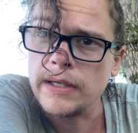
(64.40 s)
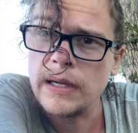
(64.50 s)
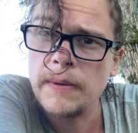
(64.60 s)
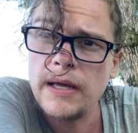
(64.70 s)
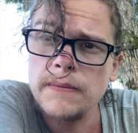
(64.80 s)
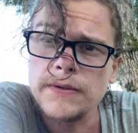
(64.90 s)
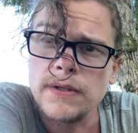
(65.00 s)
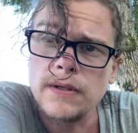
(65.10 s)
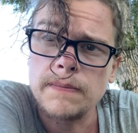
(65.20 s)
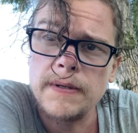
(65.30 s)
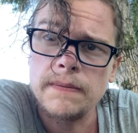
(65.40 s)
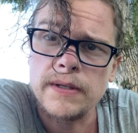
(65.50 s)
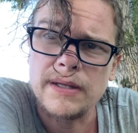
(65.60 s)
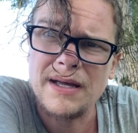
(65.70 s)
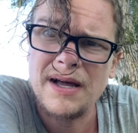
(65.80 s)
and I'm able to look people
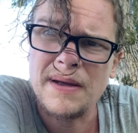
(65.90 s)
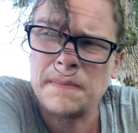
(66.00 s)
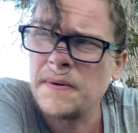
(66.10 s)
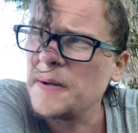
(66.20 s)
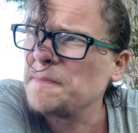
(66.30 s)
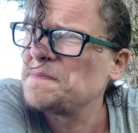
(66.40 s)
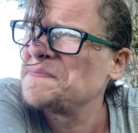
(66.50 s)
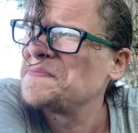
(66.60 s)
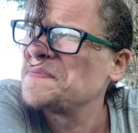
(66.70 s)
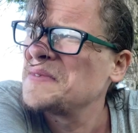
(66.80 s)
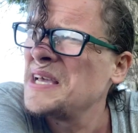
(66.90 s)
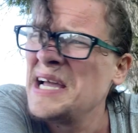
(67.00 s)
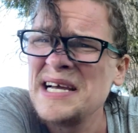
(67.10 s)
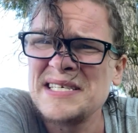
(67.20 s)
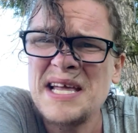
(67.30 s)
in the eye, but
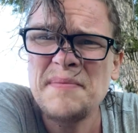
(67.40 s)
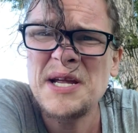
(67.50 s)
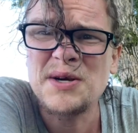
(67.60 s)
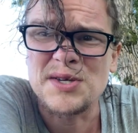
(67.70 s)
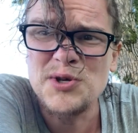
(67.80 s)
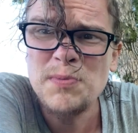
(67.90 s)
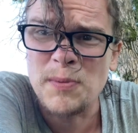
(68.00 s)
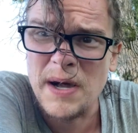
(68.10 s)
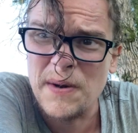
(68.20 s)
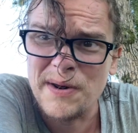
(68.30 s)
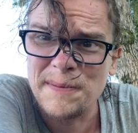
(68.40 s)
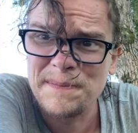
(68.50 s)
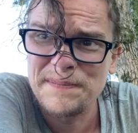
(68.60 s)
it's damn near a superpower.